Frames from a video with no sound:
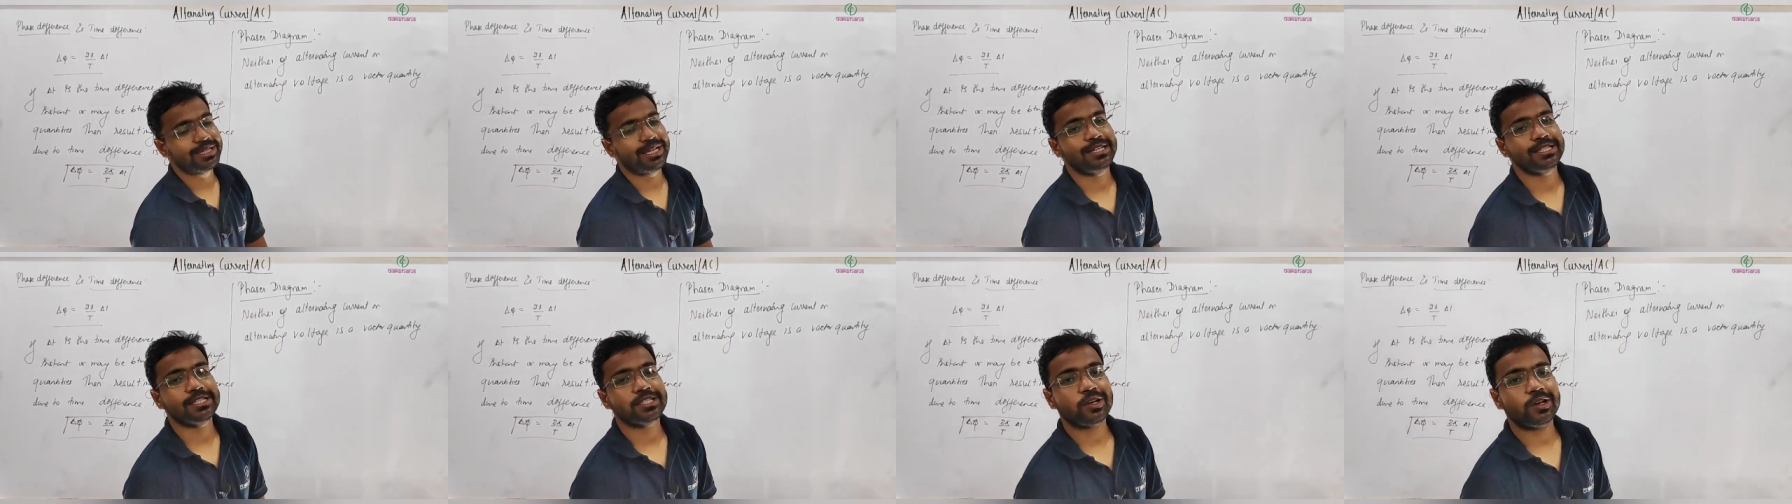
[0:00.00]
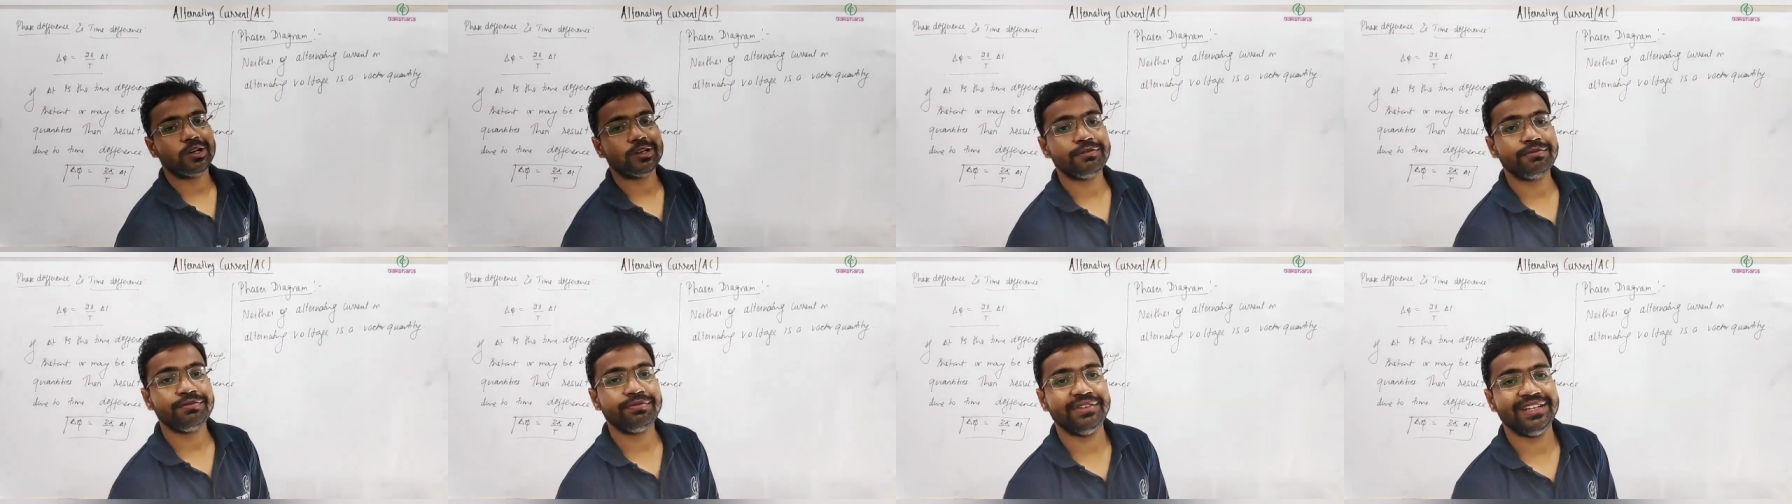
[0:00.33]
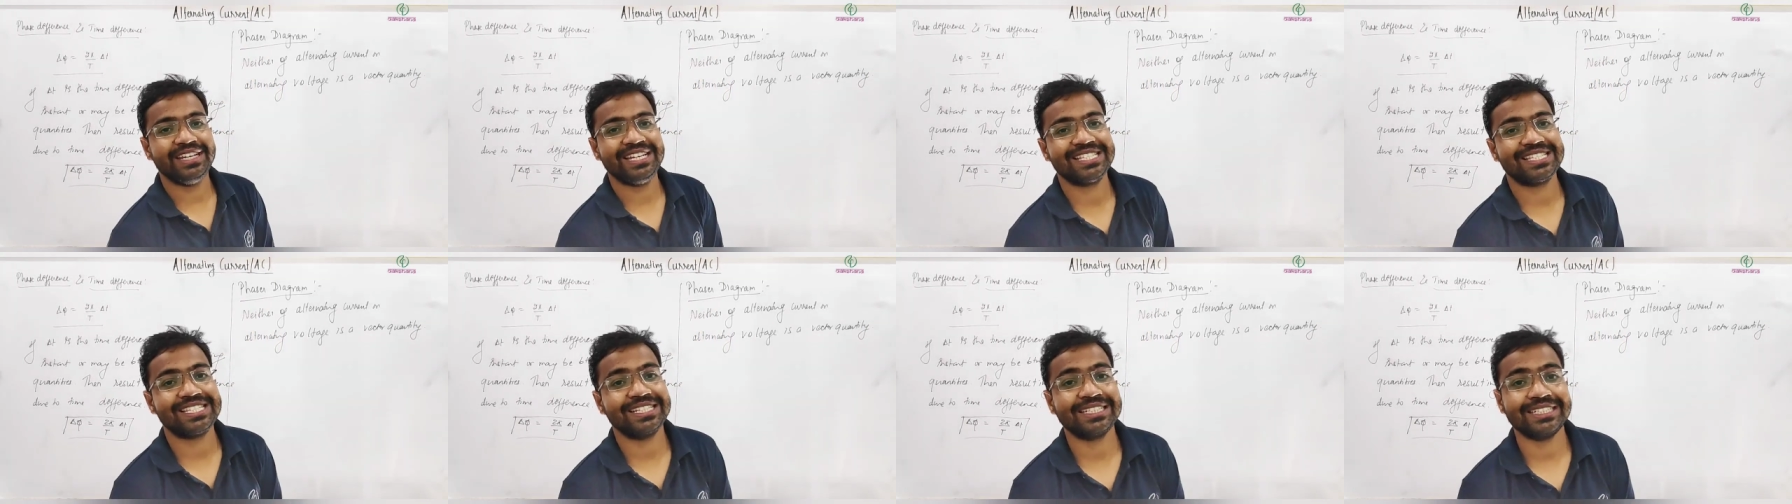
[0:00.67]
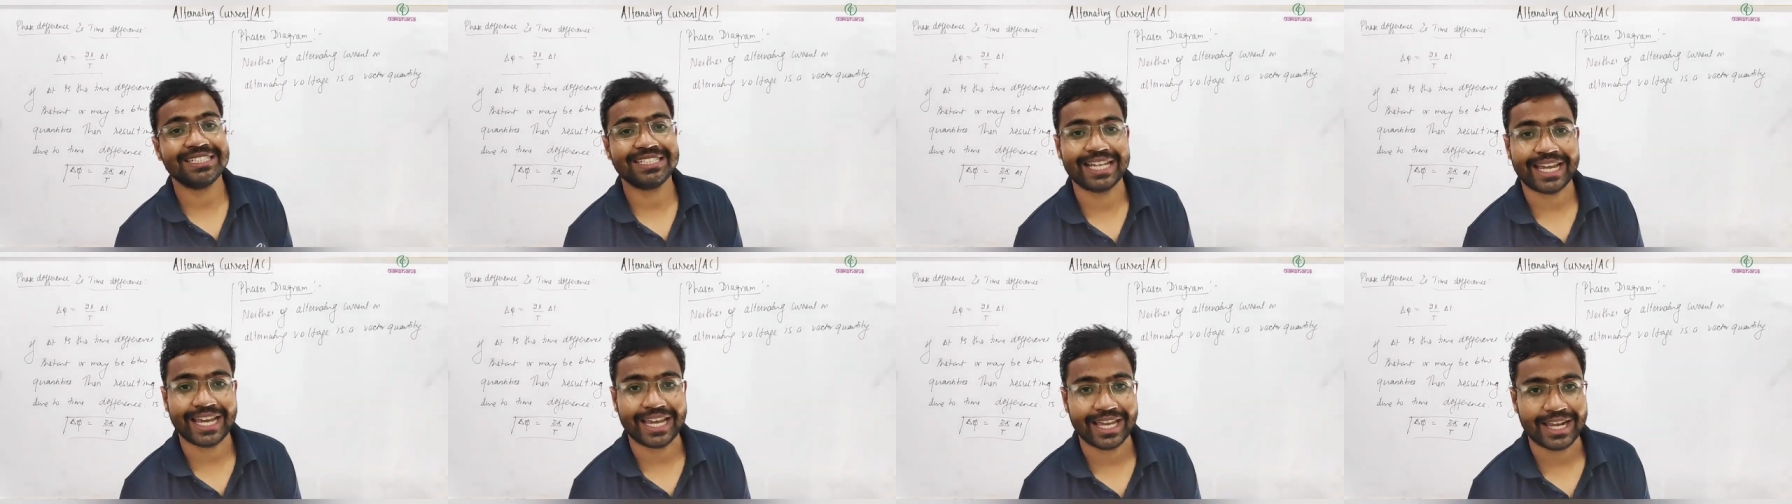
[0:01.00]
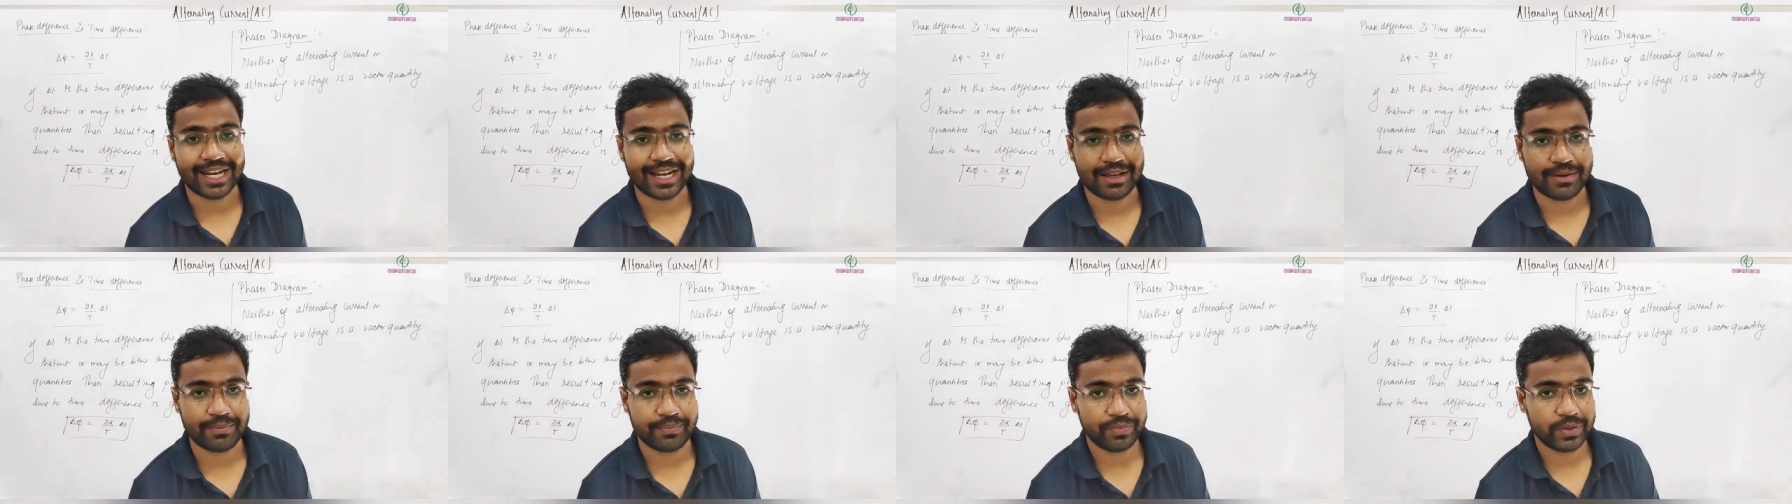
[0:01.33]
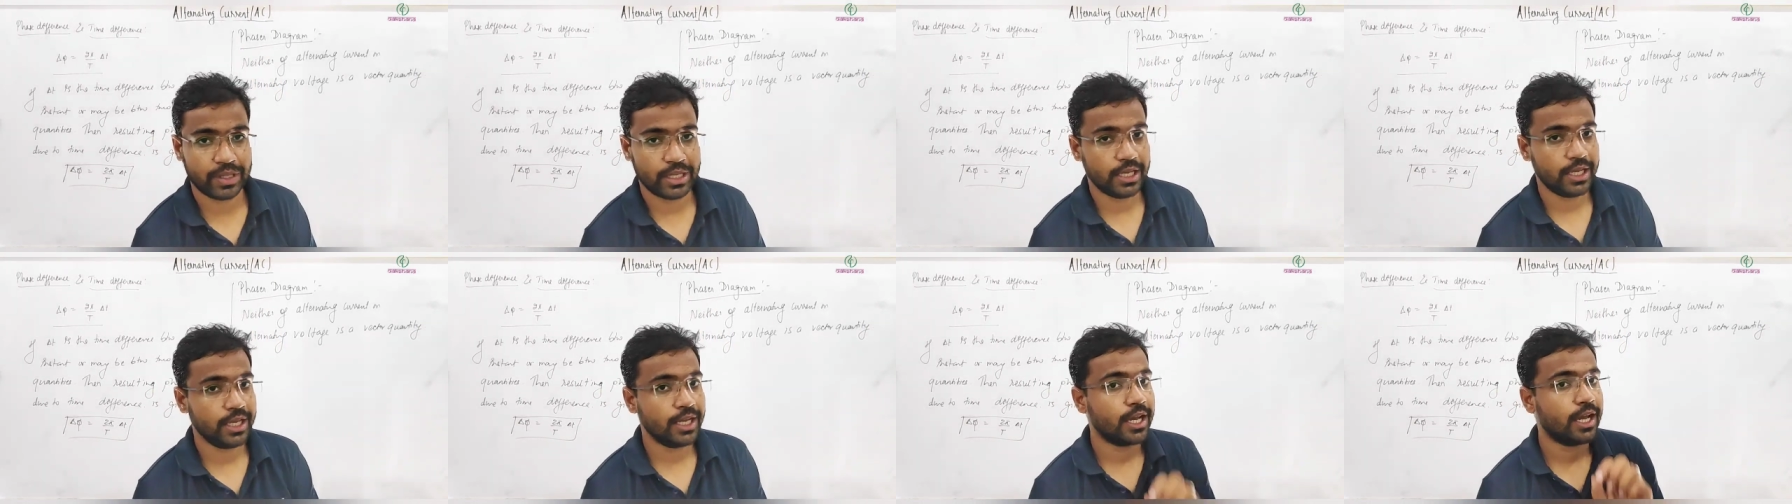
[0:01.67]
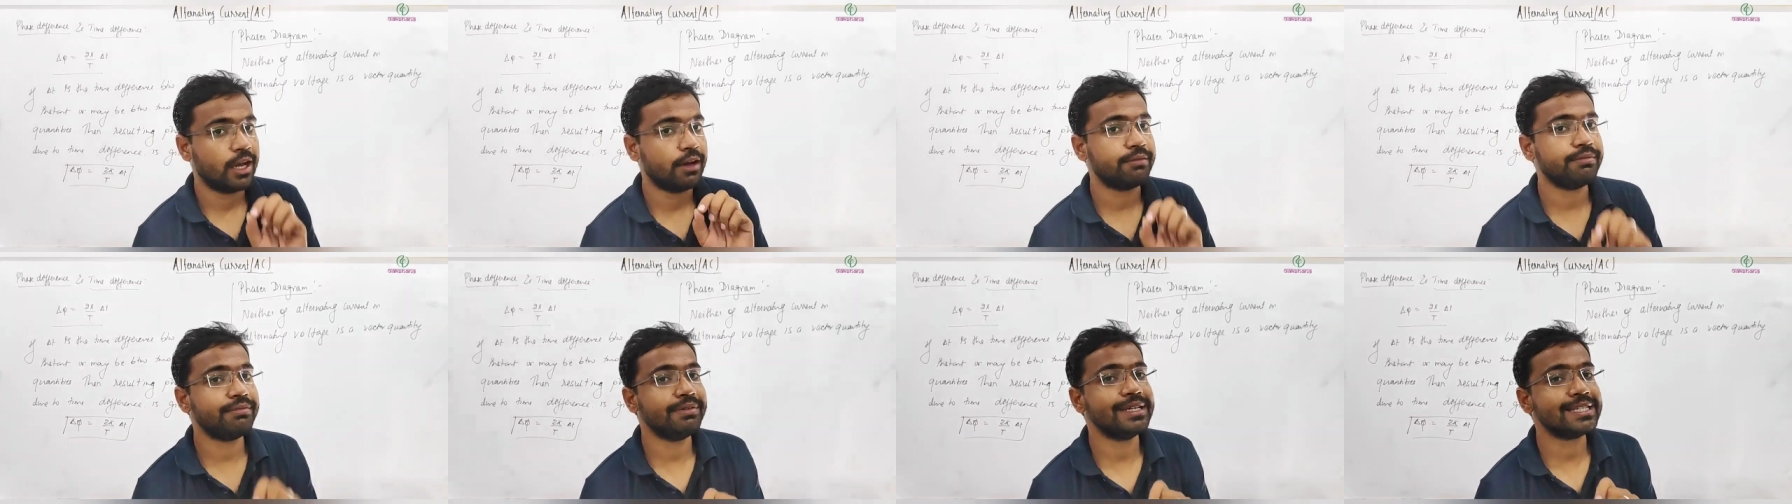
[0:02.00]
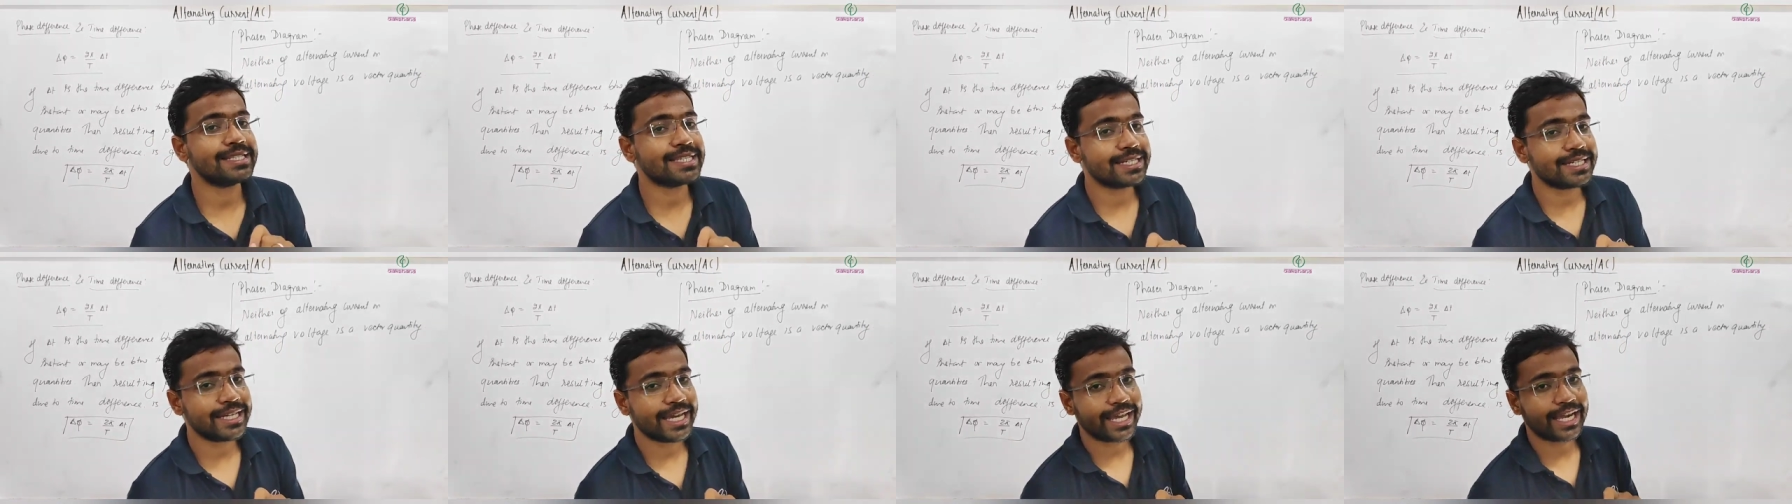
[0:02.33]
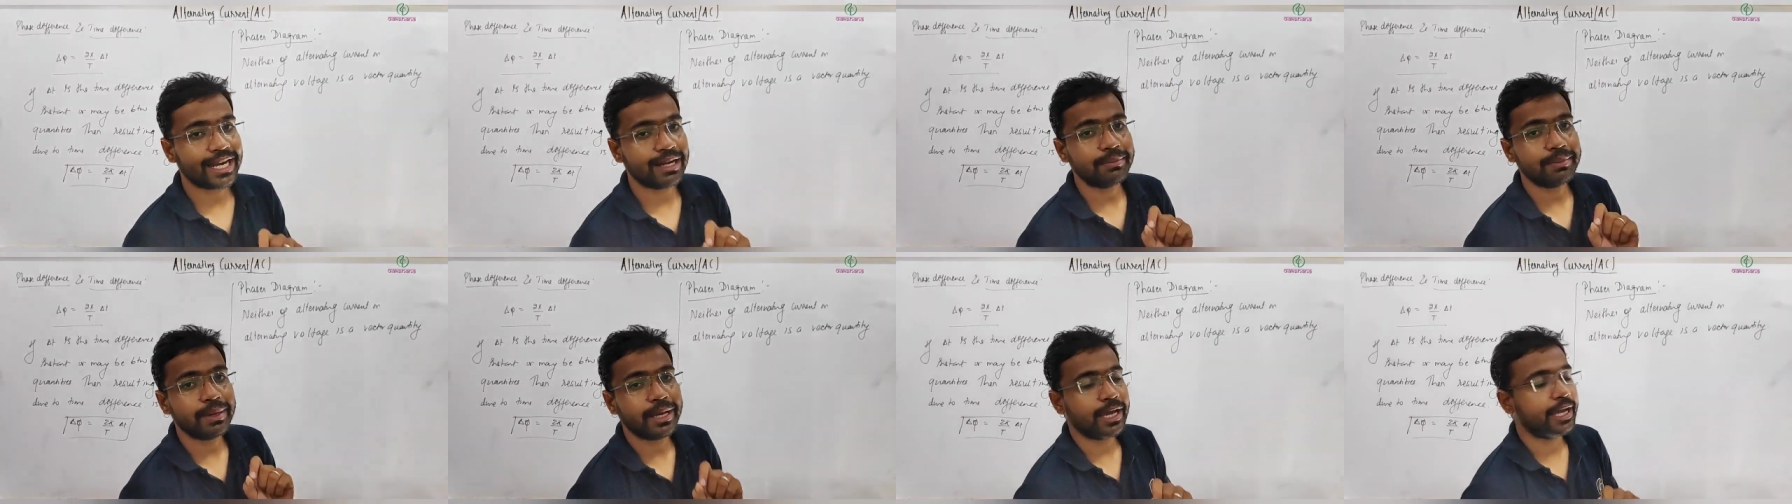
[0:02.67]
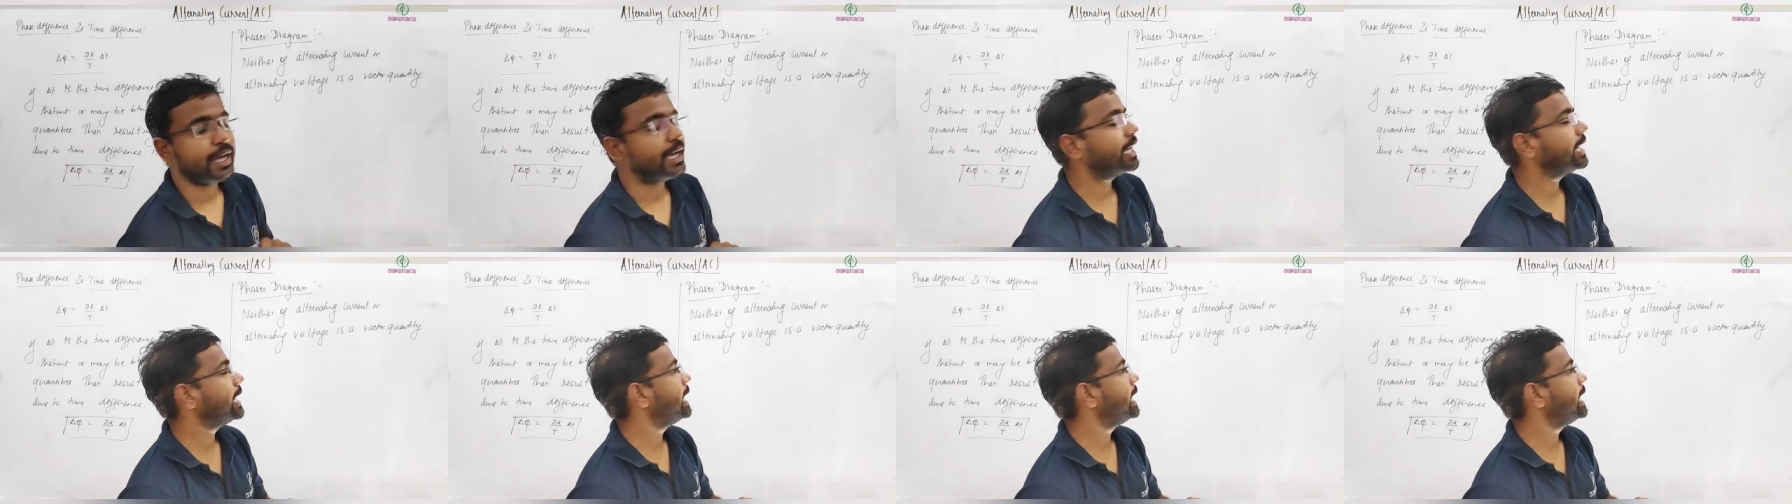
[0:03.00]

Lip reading: that is called Phasor diagram. A Phasor diagram hai